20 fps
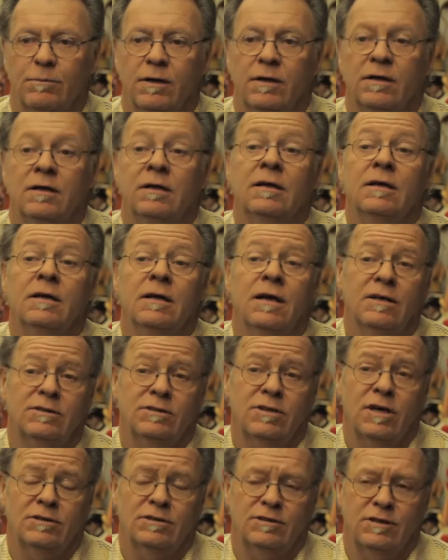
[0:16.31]
but
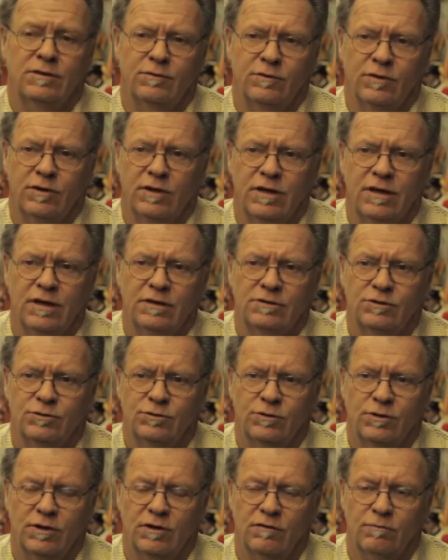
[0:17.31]
essentially for the
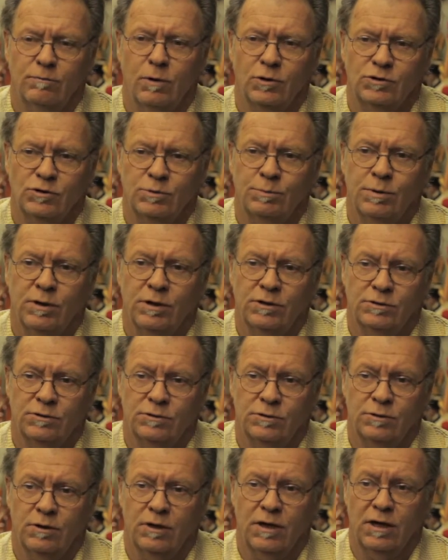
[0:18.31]
history of motion
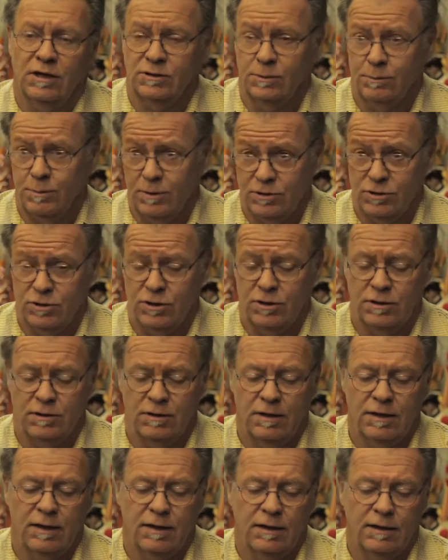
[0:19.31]
picture
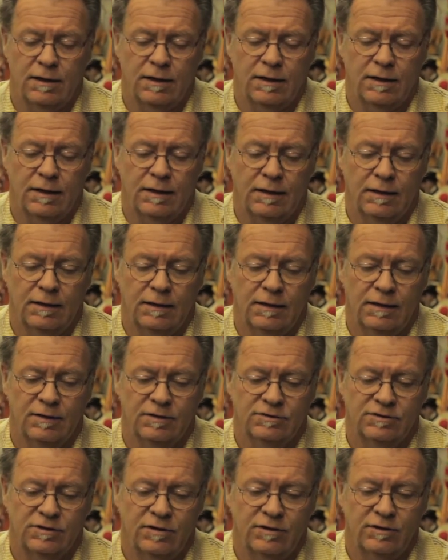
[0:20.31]
exhibition in
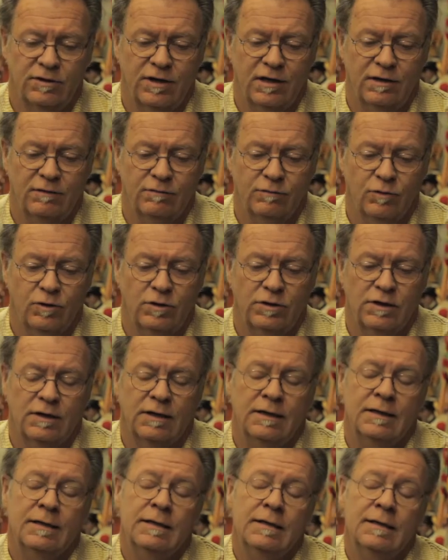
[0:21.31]
the Southern California,
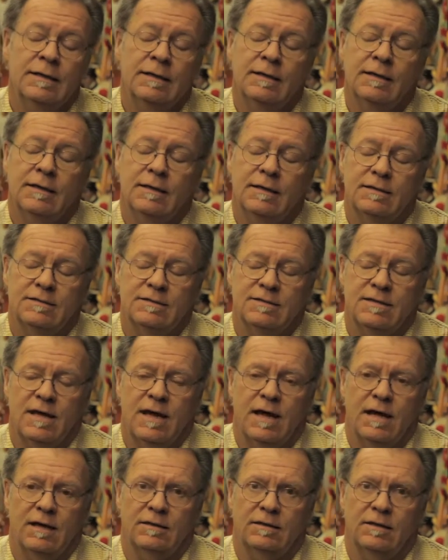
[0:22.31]
is
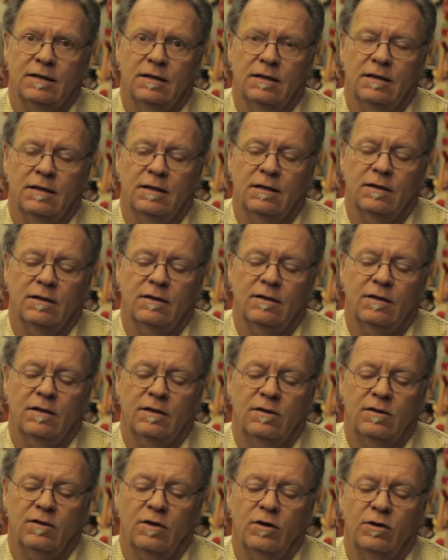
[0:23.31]
that
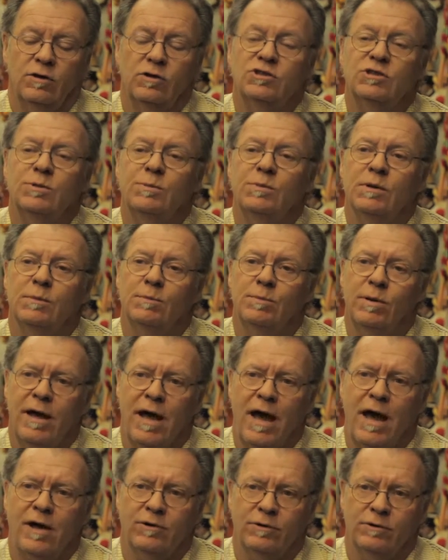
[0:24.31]
there used to be a
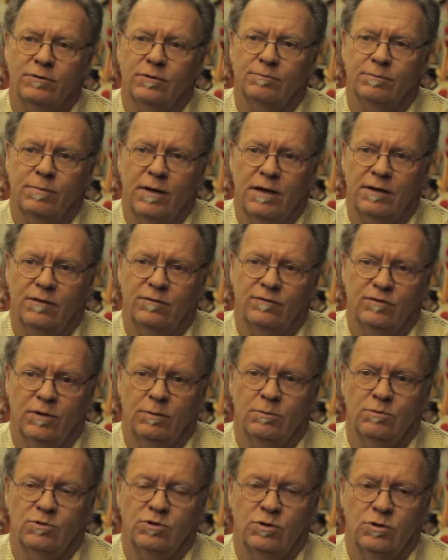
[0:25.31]
pattern by the
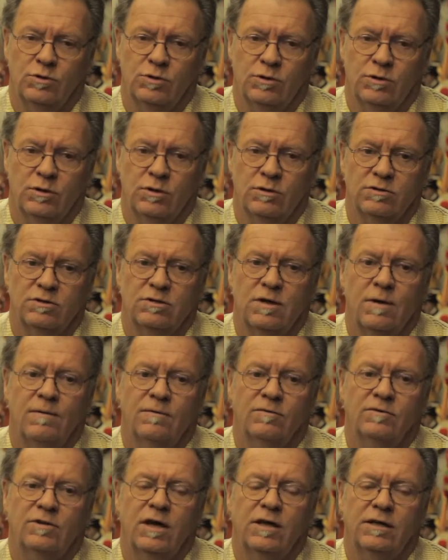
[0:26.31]
film studios
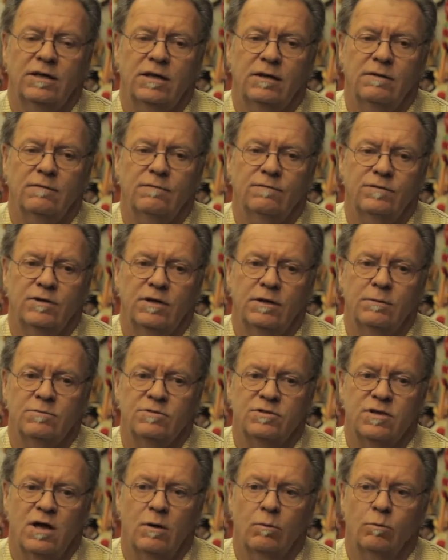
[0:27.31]
of taking
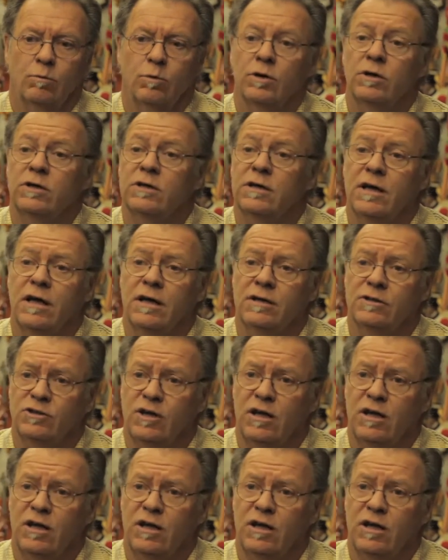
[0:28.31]
films that weren't yet